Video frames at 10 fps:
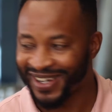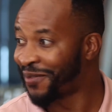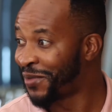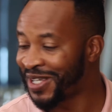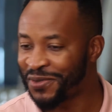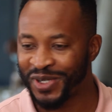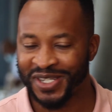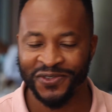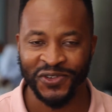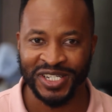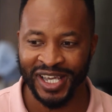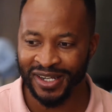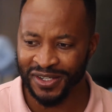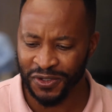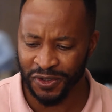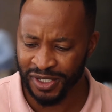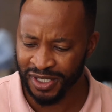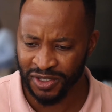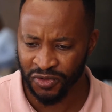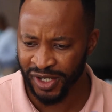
and Hermanus Pietersfontein. So it's